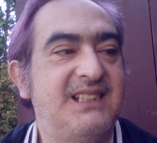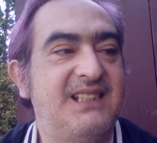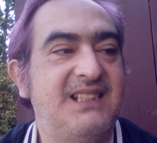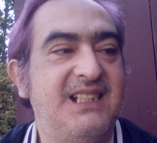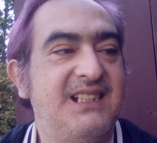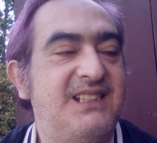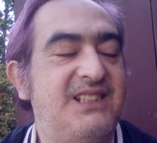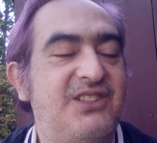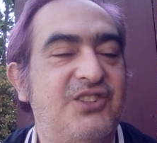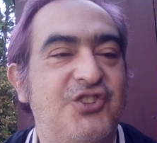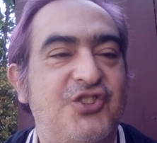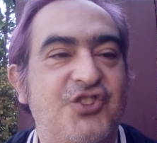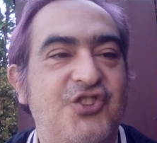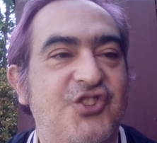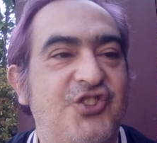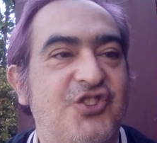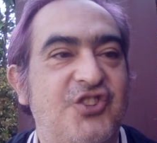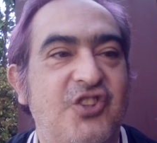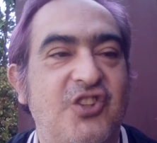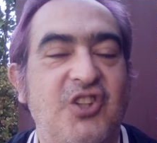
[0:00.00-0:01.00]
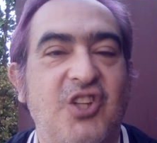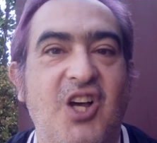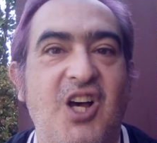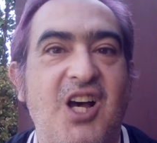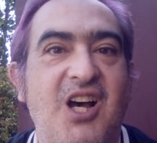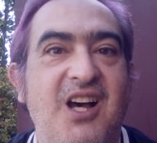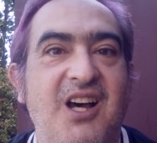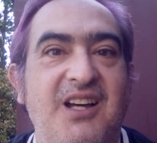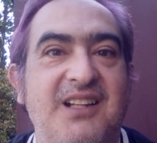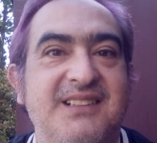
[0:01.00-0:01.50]
there's just a
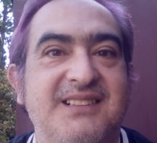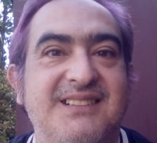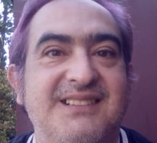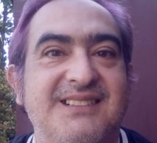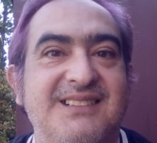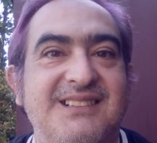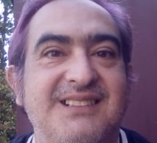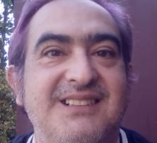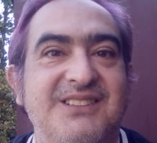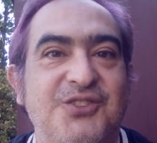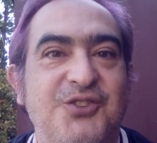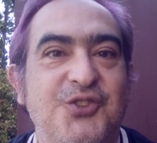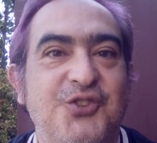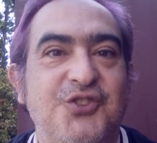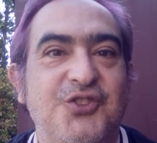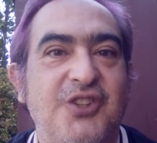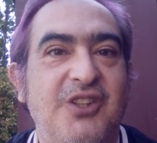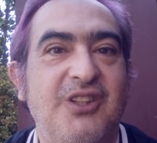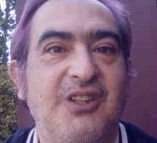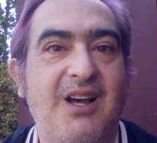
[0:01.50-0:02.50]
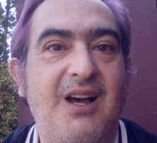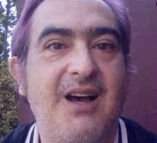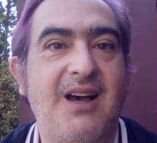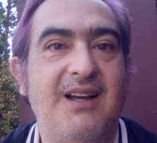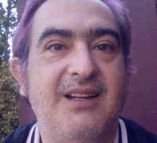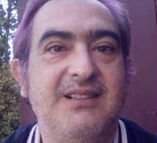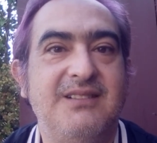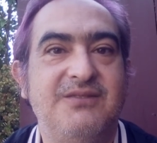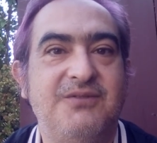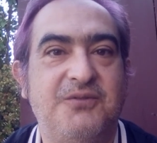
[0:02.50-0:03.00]
lot. There's just a
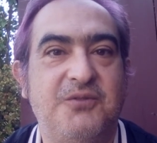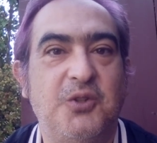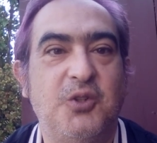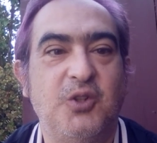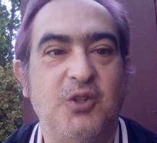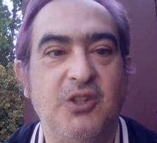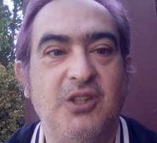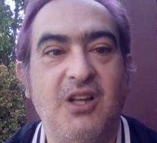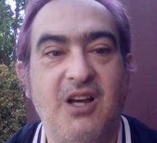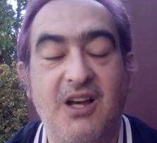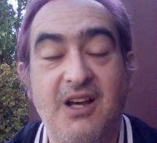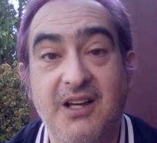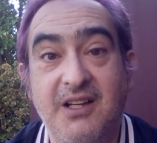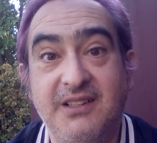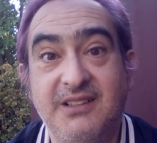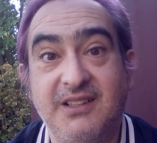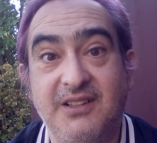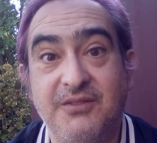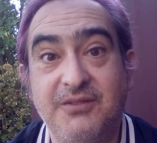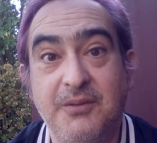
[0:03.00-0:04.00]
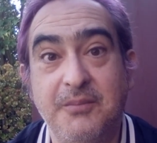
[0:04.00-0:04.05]
lot for a lot of